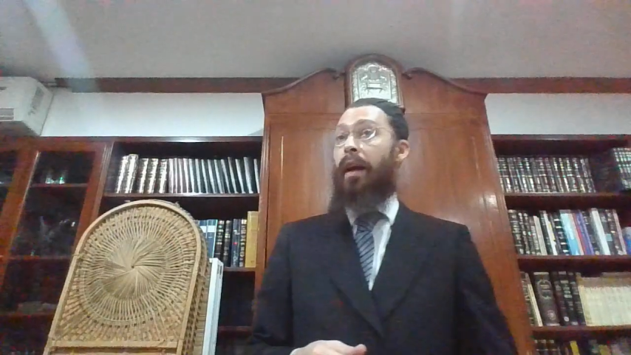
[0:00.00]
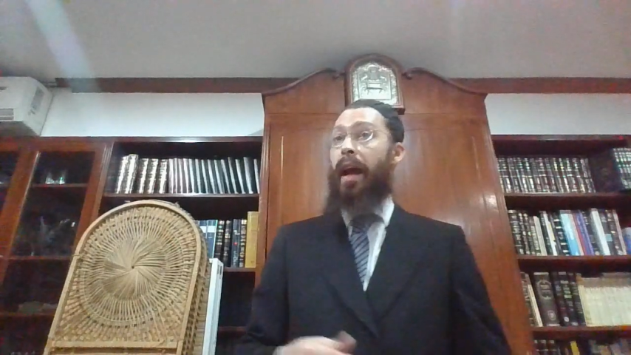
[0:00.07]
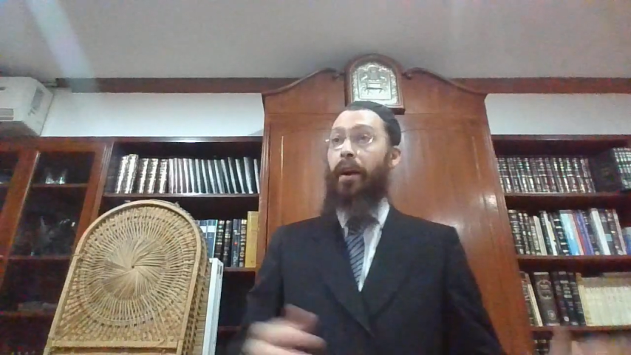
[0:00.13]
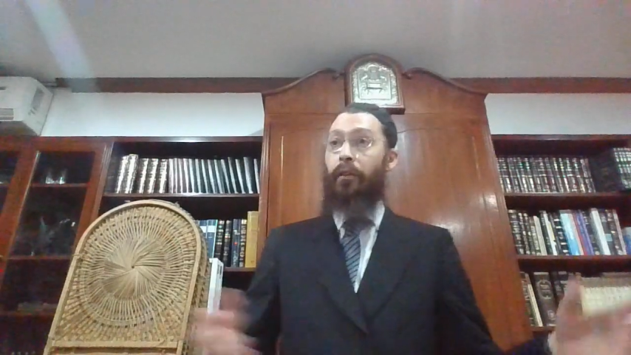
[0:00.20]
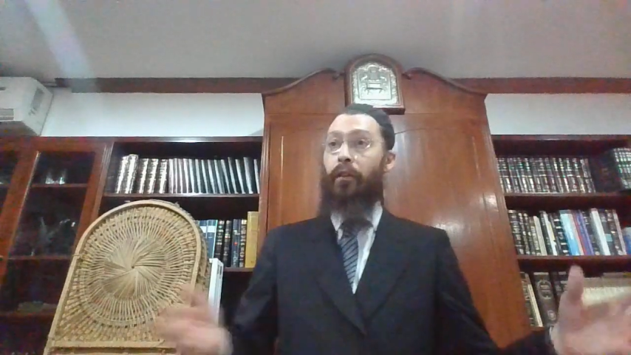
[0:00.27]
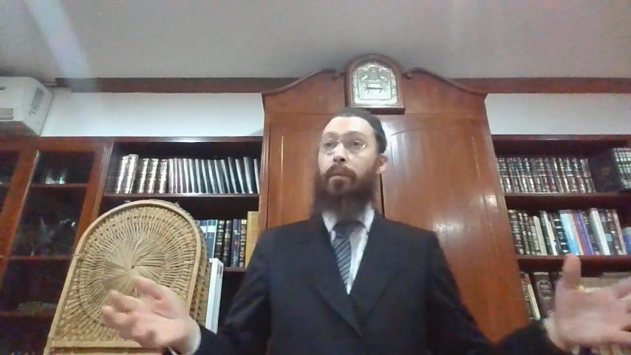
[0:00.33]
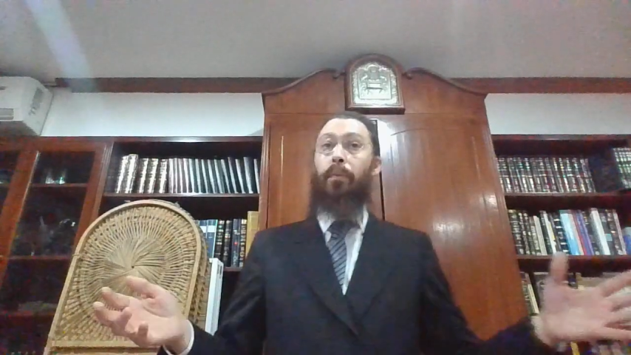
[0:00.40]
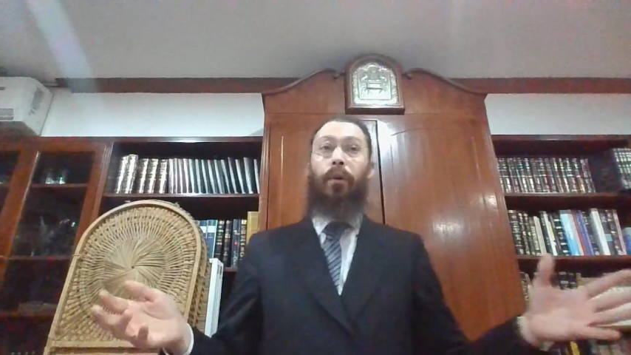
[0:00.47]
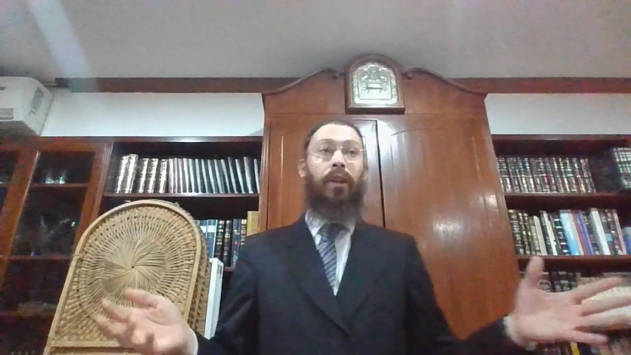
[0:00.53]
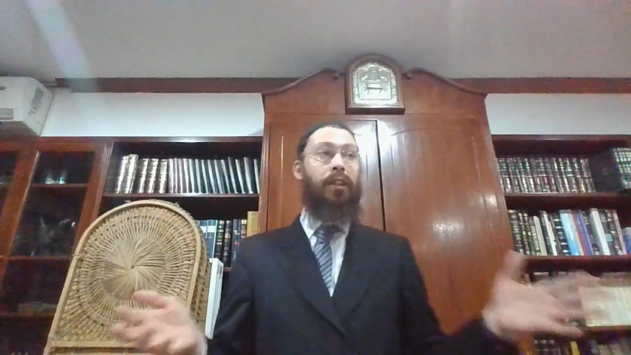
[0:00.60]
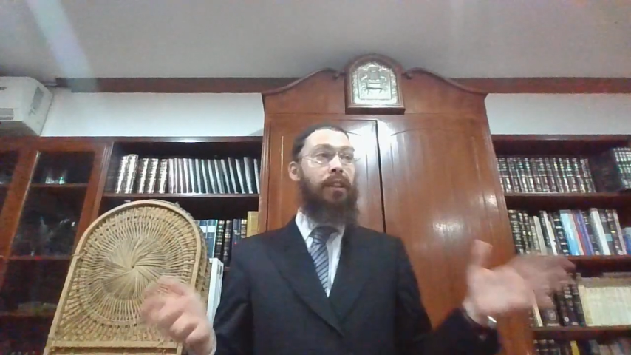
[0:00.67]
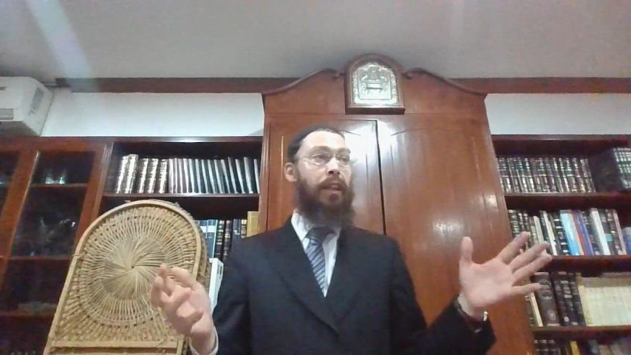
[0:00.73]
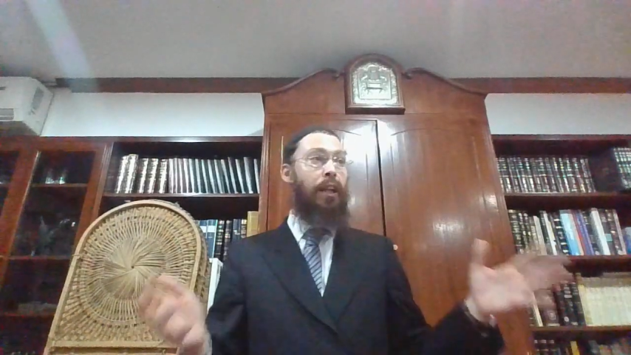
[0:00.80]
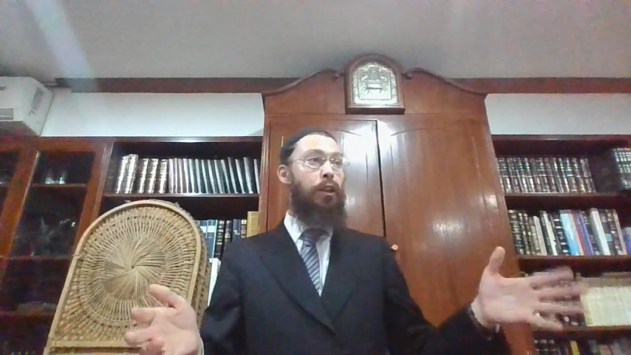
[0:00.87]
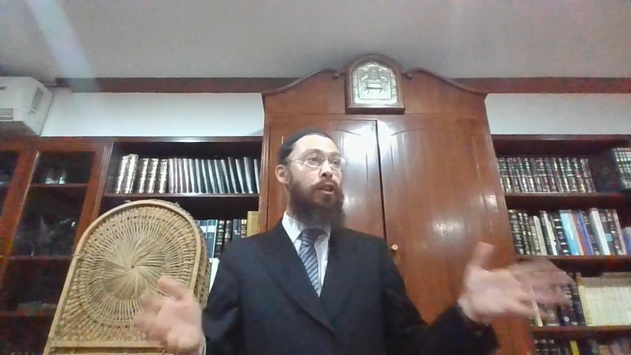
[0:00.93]

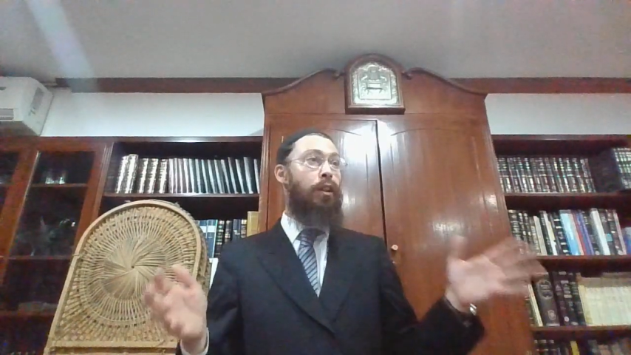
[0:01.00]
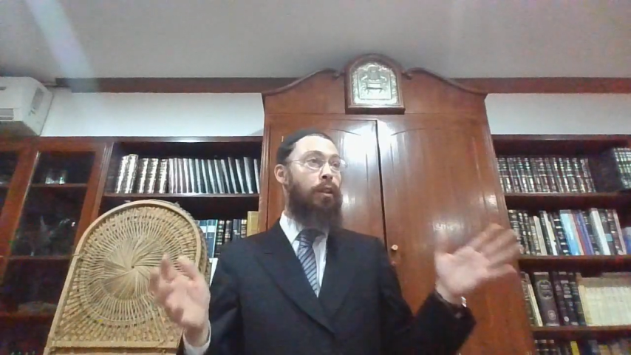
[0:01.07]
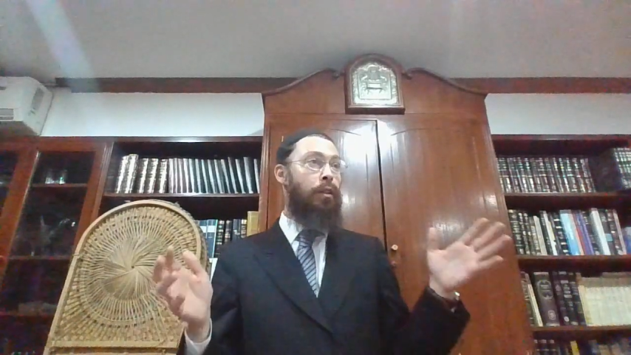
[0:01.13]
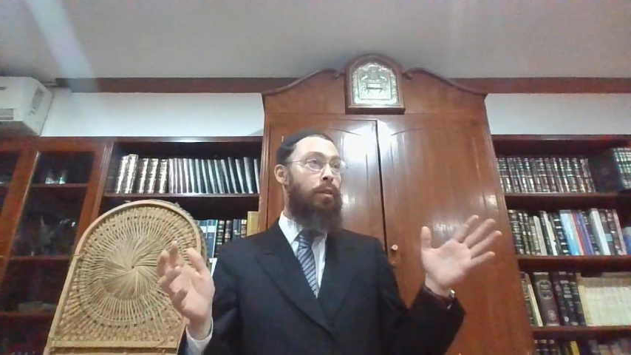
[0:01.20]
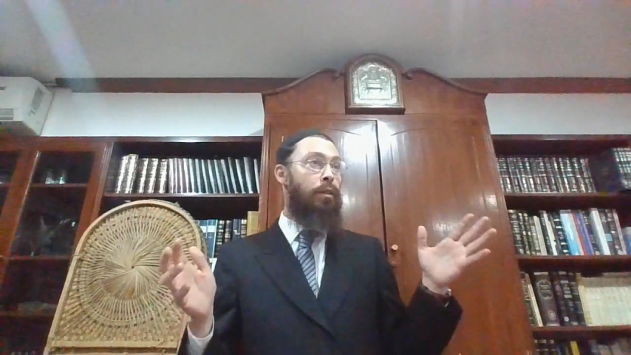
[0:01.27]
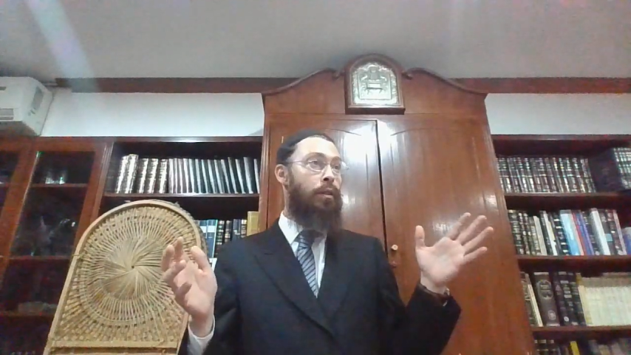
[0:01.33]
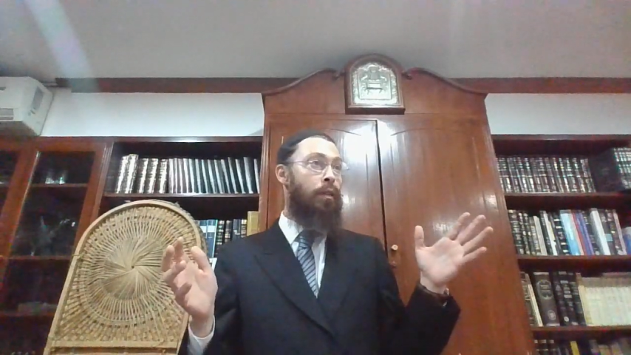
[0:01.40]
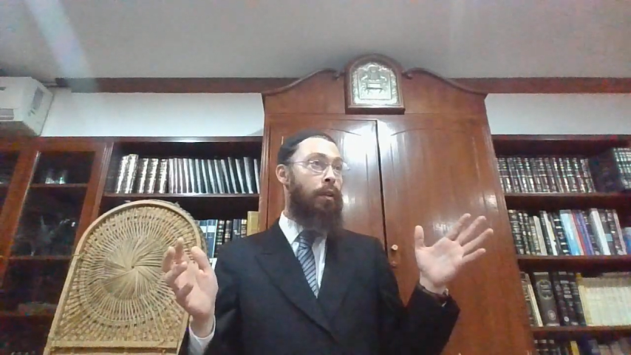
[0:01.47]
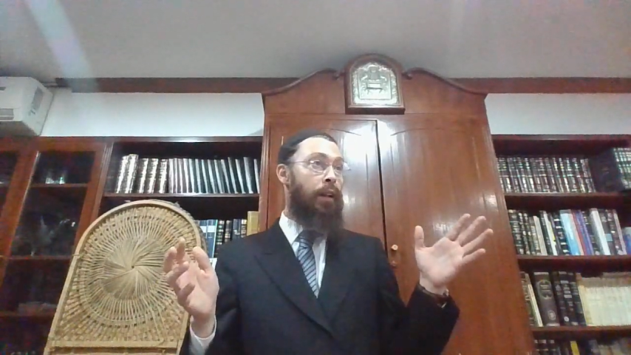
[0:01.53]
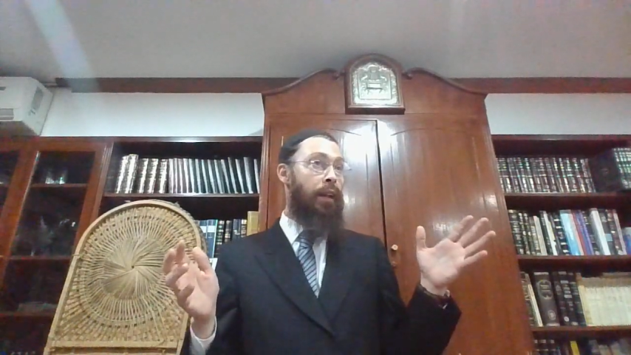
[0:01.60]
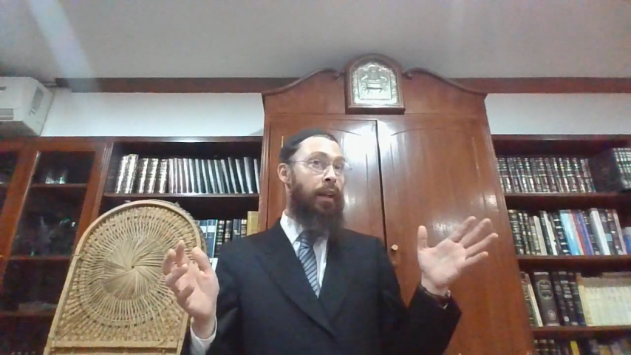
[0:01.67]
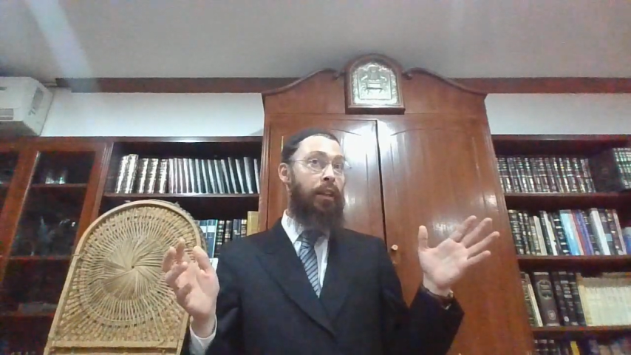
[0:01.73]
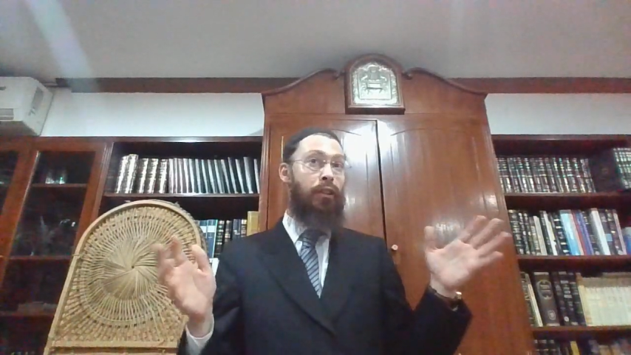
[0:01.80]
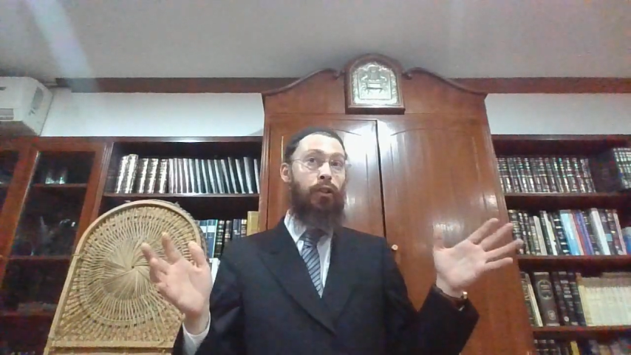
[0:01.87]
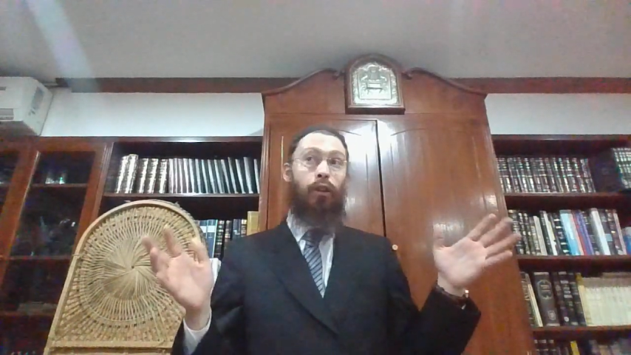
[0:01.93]
everybody's kitchen
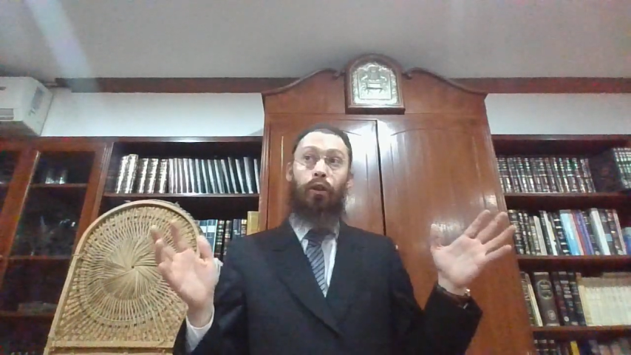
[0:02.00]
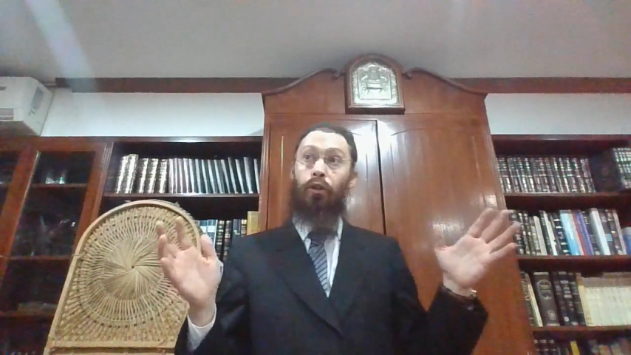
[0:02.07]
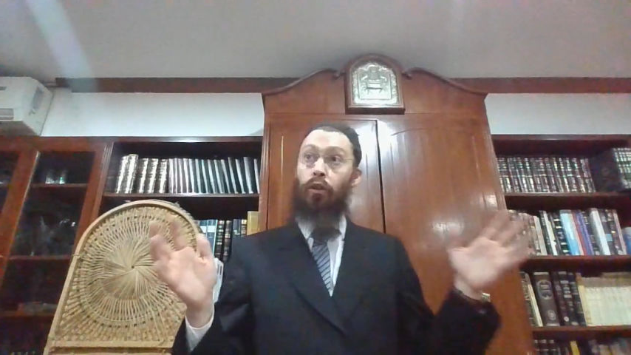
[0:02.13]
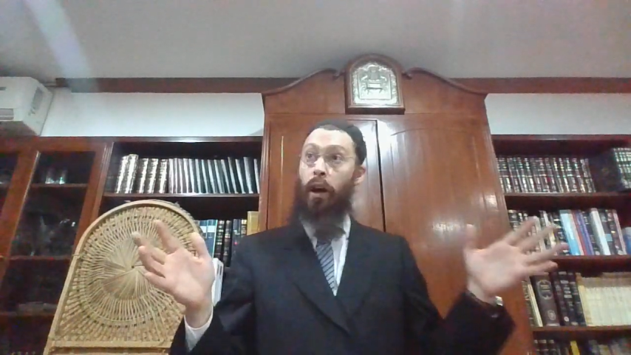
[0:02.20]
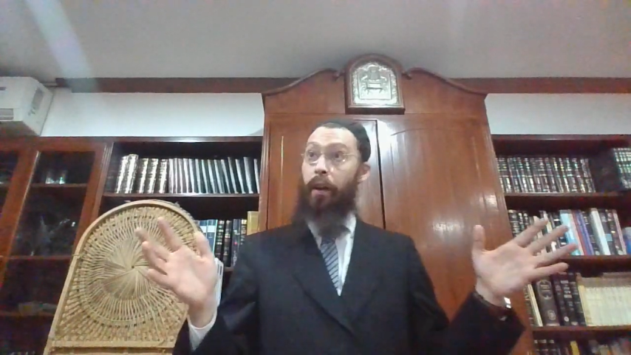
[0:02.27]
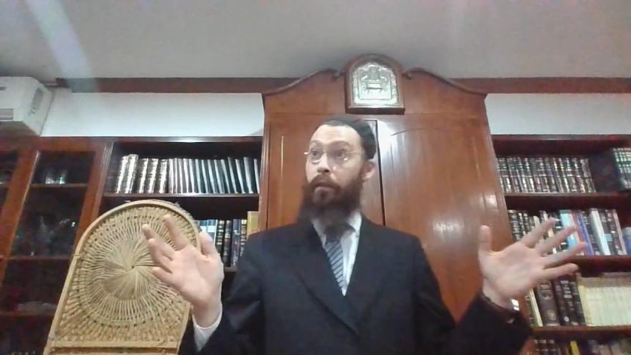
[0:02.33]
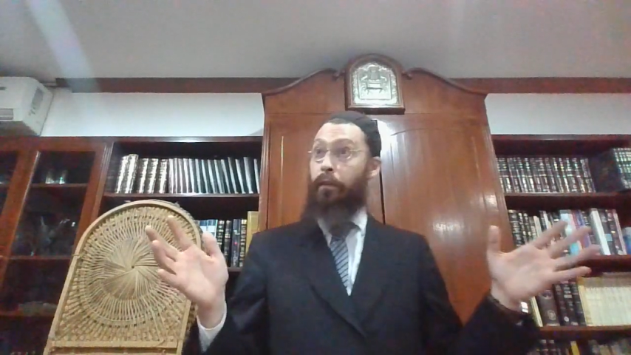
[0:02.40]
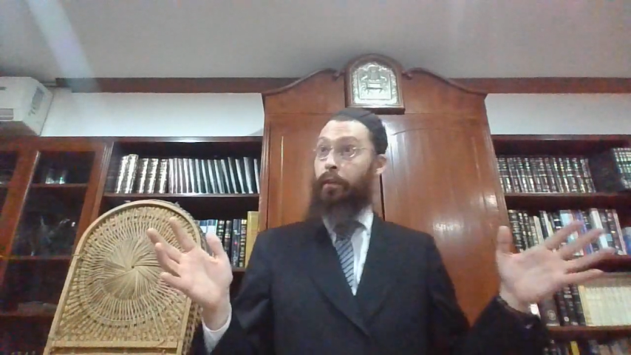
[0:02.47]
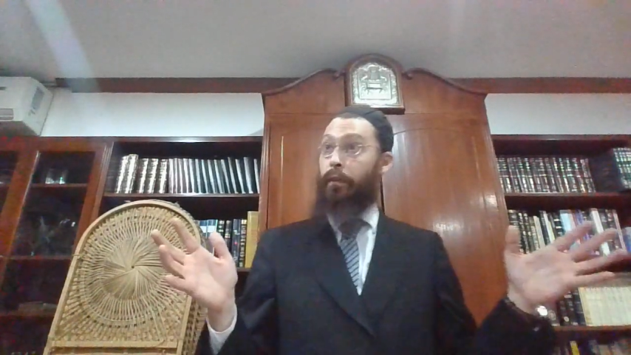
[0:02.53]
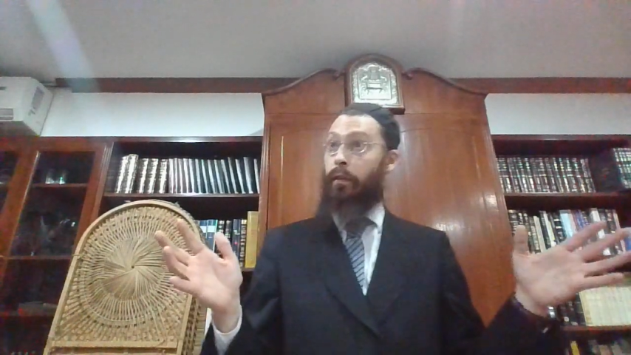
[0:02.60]
is treif.